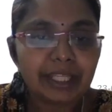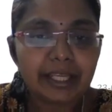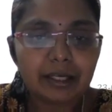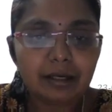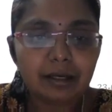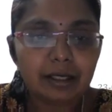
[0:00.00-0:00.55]

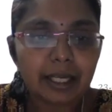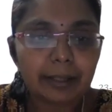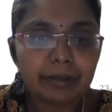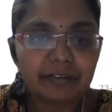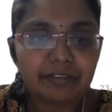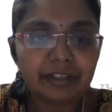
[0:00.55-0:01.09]
Here I
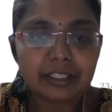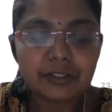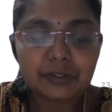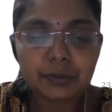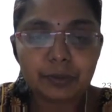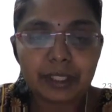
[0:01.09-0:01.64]
am giving the
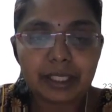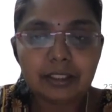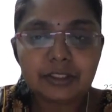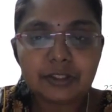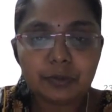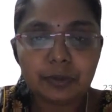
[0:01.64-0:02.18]
student